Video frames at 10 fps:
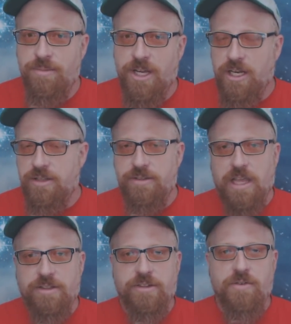I'm not going to
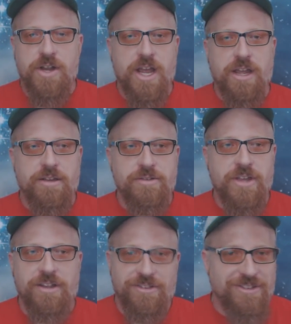take this every day. He
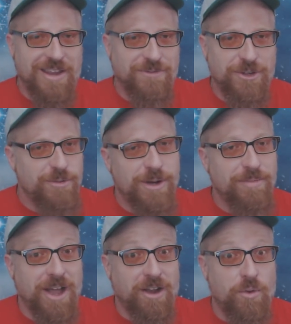said it's safe to, but
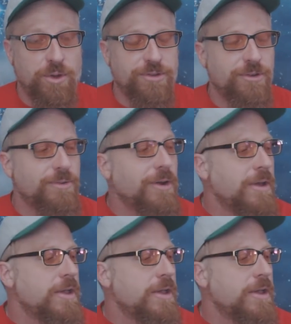I'm not going to.